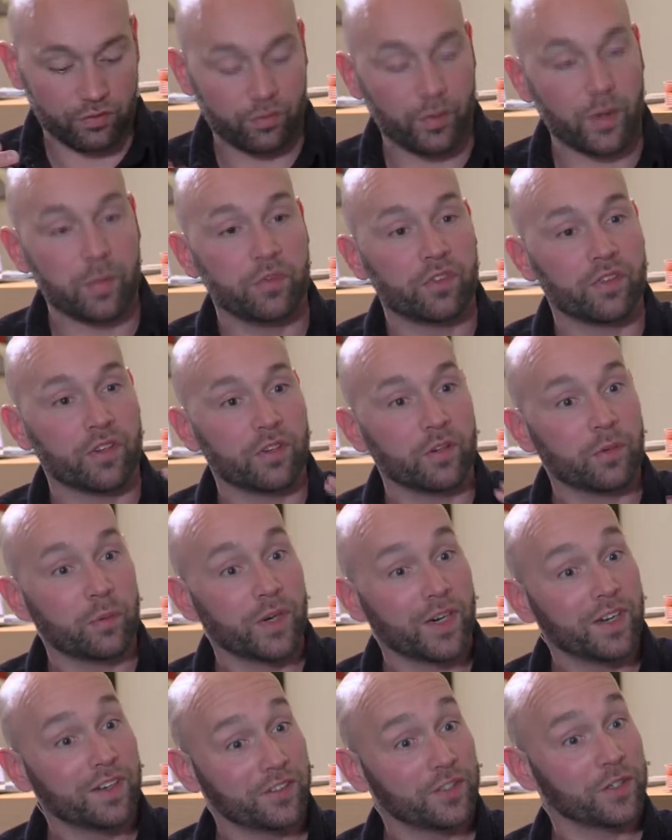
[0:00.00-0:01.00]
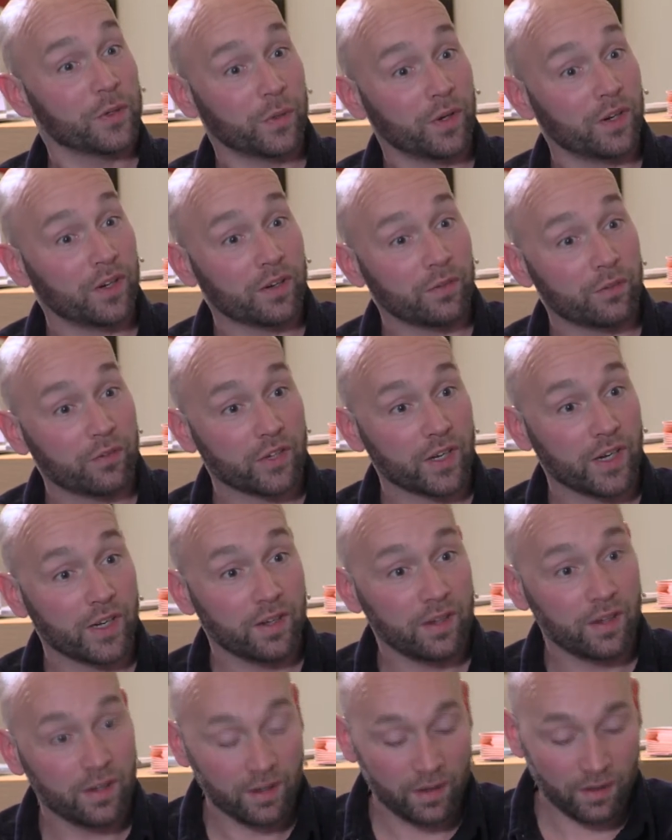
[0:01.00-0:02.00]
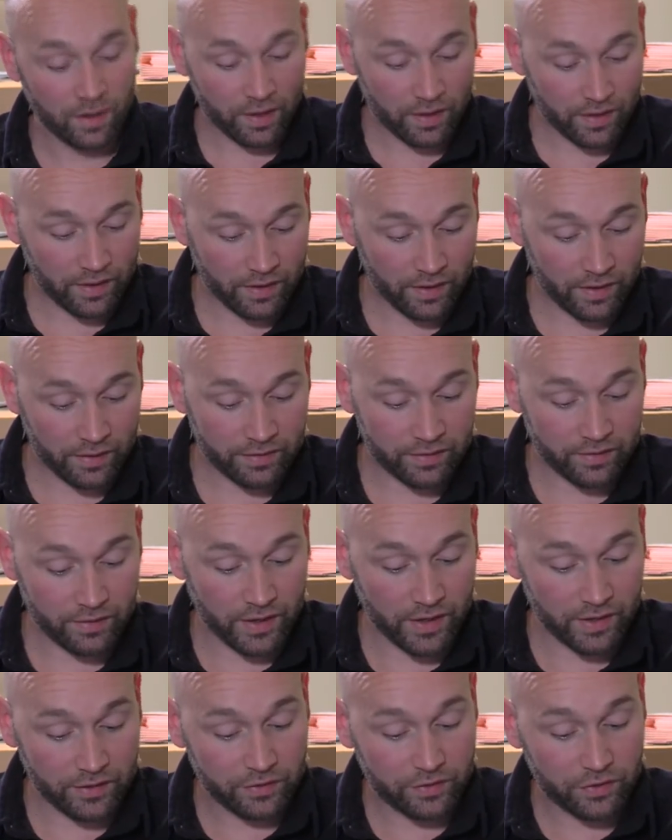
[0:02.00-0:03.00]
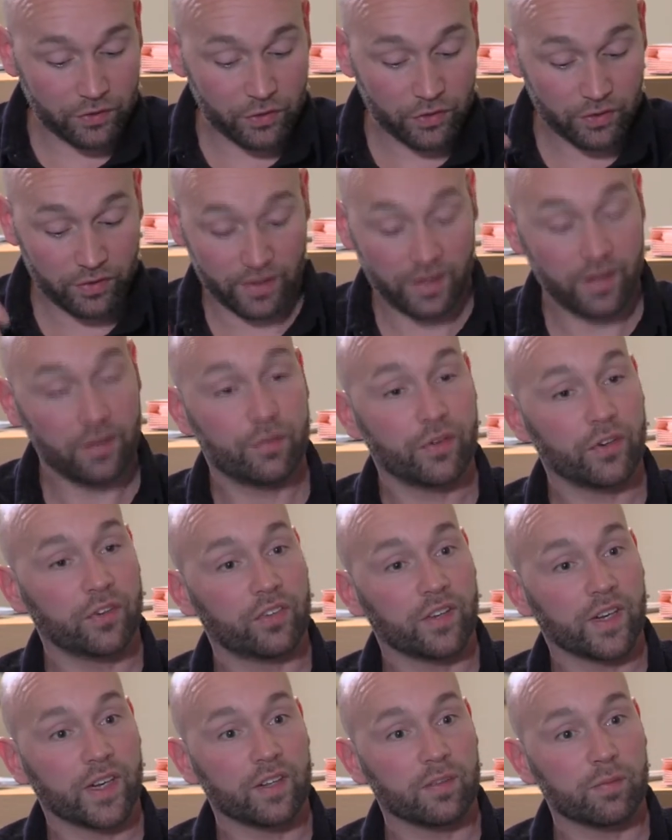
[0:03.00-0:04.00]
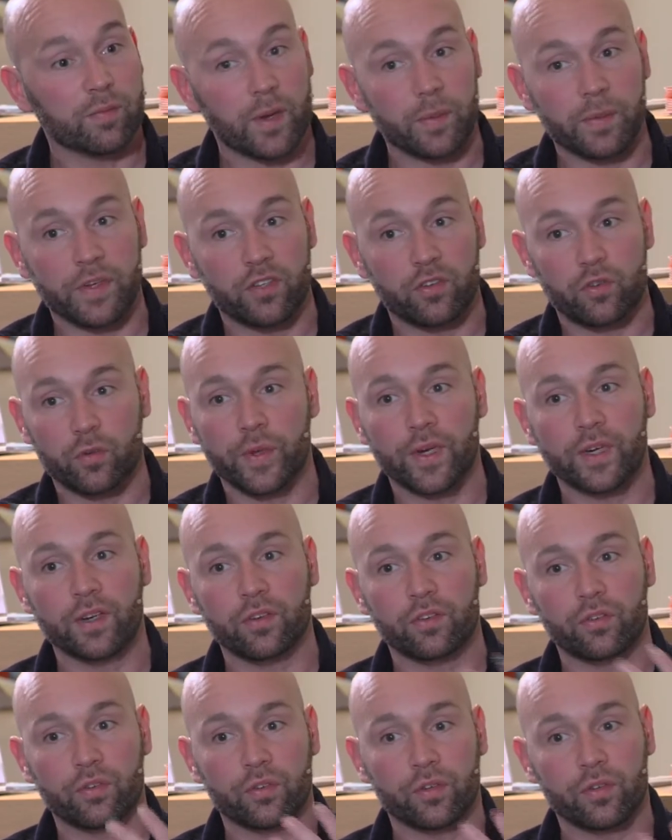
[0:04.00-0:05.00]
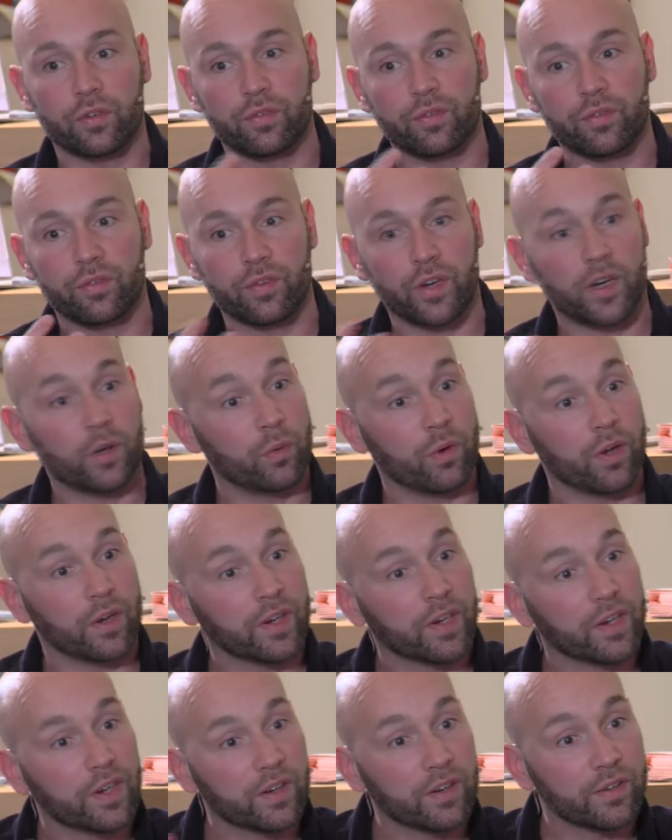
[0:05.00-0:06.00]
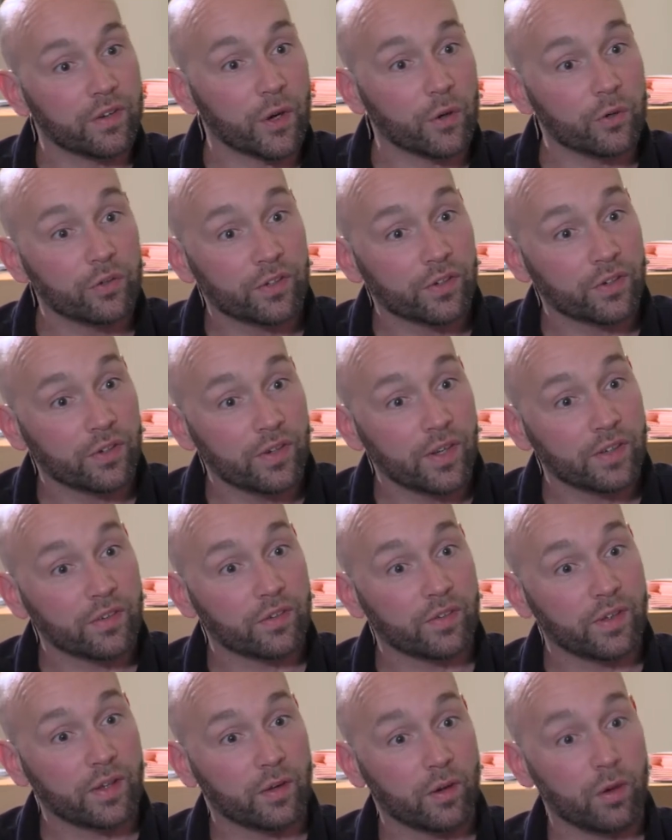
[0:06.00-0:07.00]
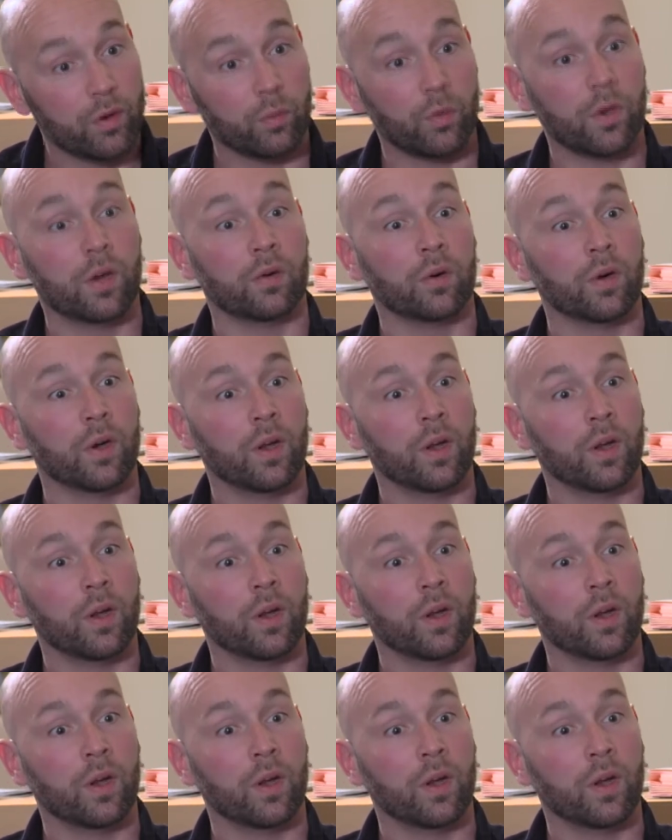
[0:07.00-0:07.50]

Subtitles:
women's underwear, showing a lot of skin. It could, in the first second, maybe trigger sort of erotic notion that you think, oh wow,